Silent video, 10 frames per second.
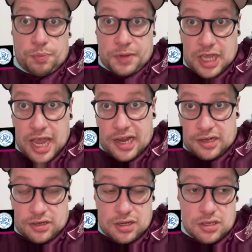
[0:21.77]

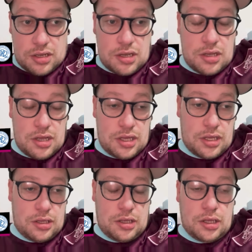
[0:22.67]
getting
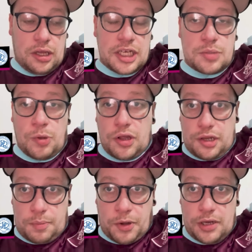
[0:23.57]
at least more
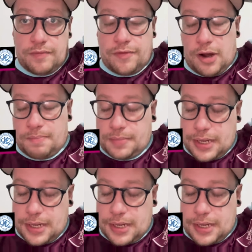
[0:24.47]
than a point from.